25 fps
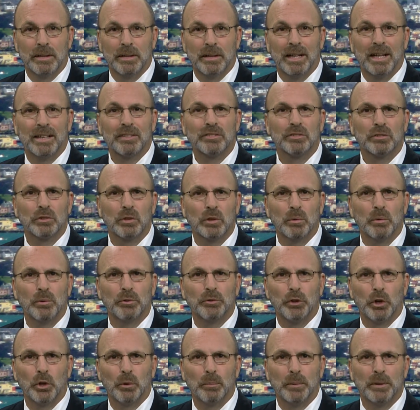That school
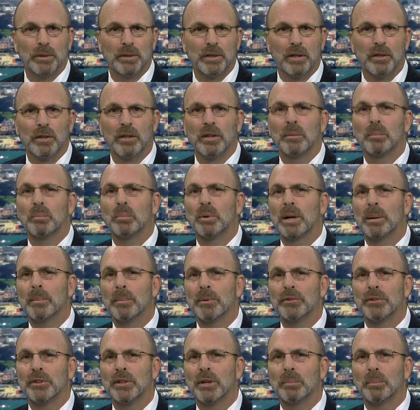was opened under the
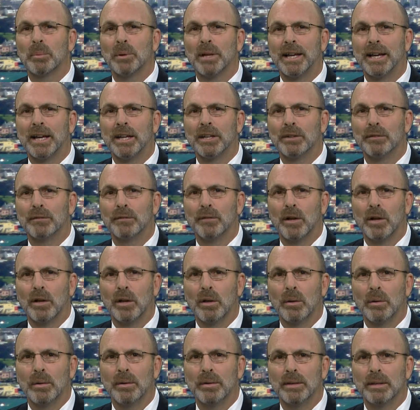premise and a plan to
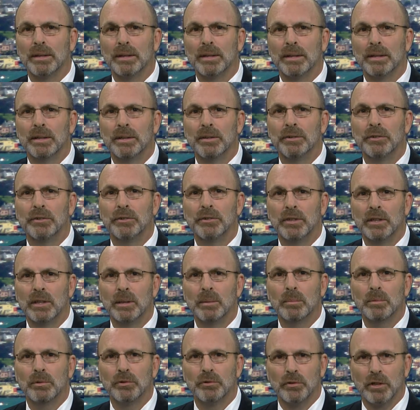follow the
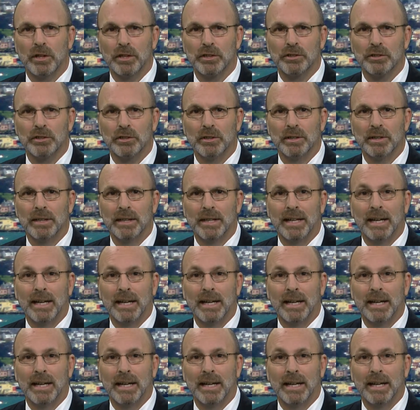STEAM structure